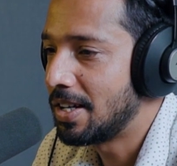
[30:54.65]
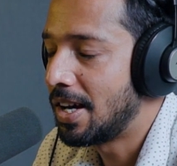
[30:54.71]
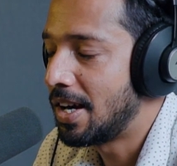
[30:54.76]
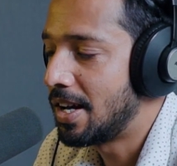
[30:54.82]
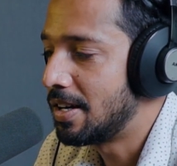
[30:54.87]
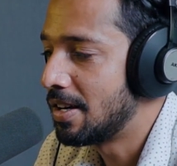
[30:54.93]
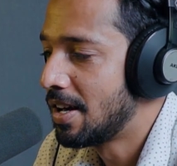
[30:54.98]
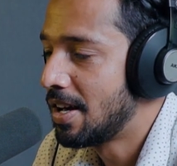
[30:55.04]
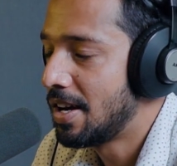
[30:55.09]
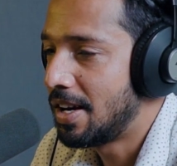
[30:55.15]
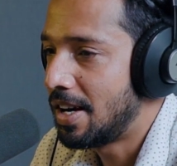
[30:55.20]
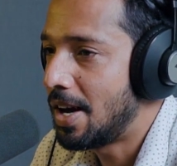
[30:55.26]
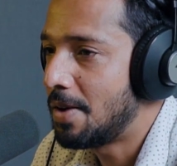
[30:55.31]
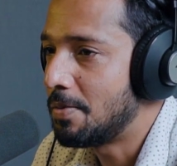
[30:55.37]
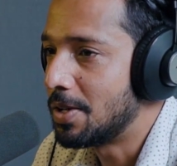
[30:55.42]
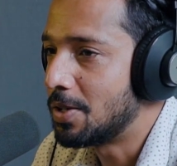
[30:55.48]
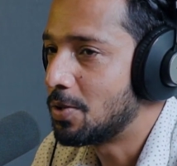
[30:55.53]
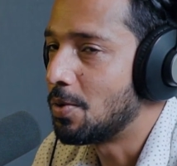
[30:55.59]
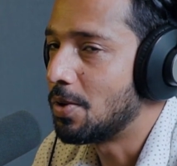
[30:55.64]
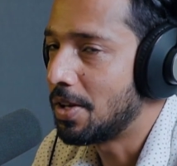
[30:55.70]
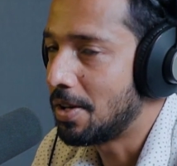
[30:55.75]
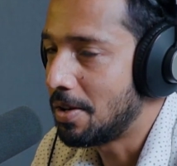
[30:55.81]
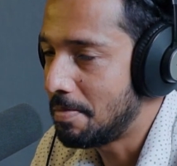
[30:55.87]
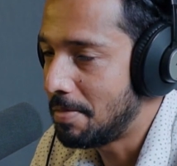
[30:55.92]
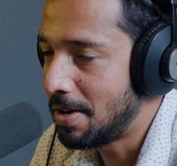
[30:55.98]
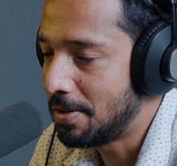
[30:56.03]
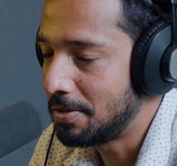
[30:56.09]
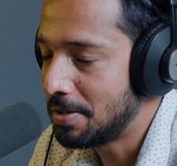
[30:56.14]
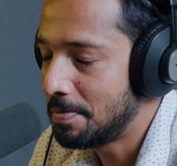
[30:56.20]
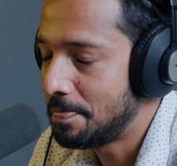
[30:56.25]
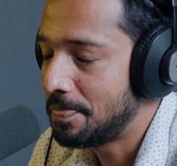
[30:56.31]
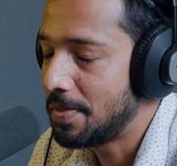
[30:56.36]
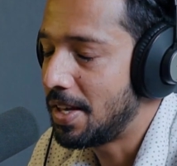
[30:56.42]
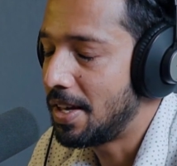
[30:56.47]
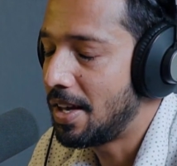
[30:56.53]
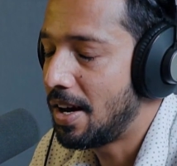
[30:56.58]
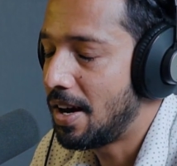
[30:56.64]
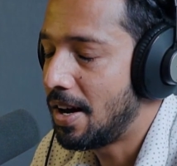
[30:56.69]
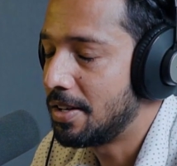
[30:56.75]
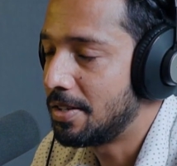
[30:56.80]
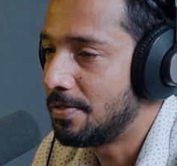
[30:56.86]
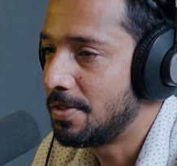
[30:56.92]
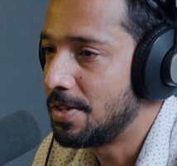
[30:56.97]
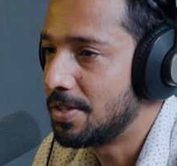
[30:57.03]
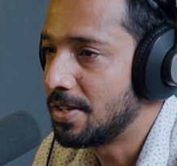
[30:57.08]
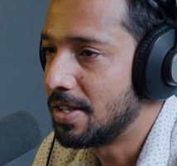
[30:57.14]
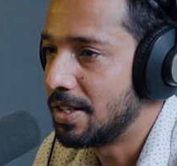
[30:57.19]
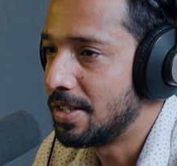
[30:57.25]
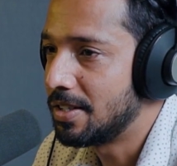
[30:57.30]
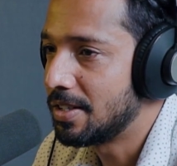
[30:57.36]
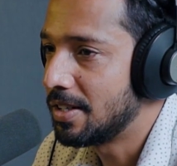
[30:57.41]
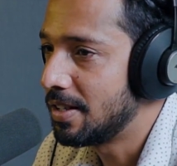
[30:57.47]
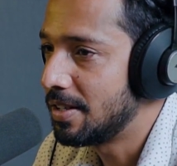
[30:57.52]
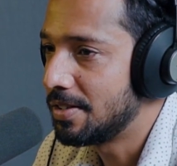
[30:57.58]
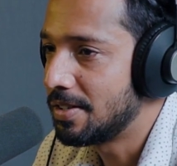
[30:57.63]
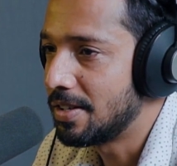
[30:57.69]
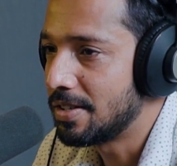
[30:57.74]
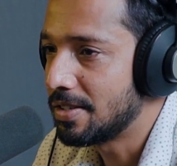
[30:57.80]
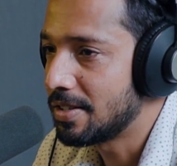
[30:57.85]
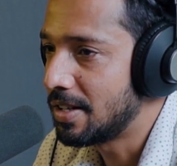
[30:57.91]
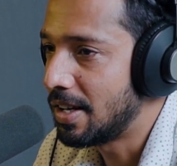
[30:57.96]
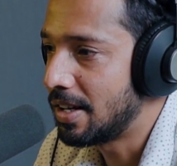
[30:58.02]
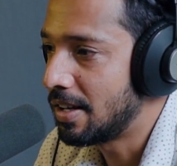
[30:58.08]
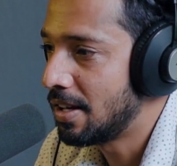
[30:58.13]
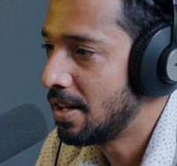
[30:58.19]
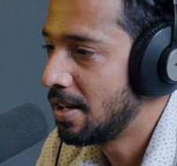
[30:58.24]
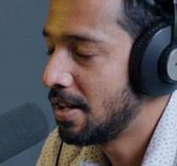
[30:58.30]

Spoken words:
And now we're talking about artificial intelligence. Like